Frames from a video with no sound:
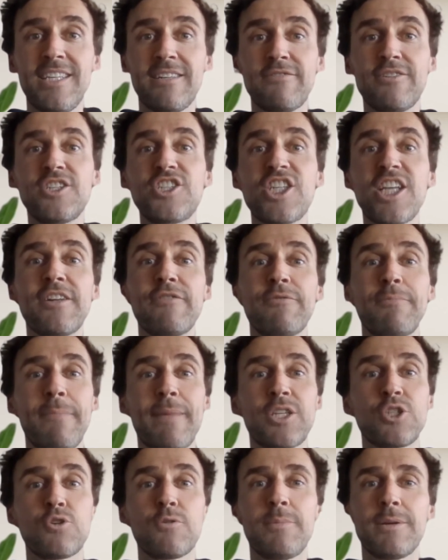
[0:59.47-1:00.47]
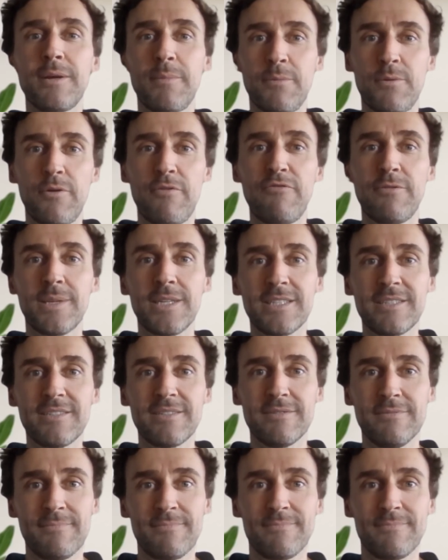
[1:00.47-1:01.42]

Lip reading: that have achieved measurable improvements.